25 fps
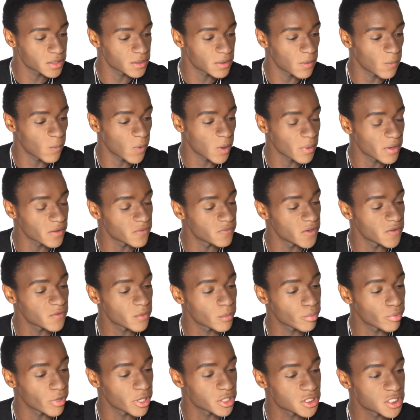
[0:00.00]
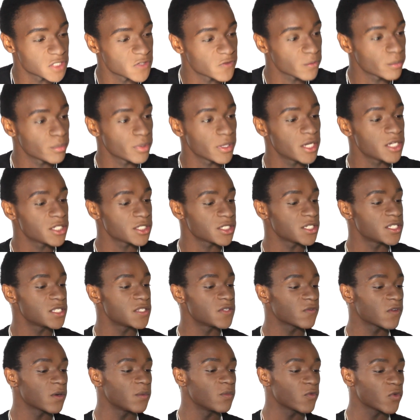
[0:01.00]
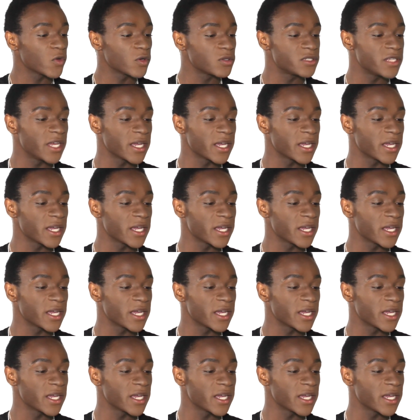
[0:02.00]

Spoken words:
one of my favorite brushes for blush is from Real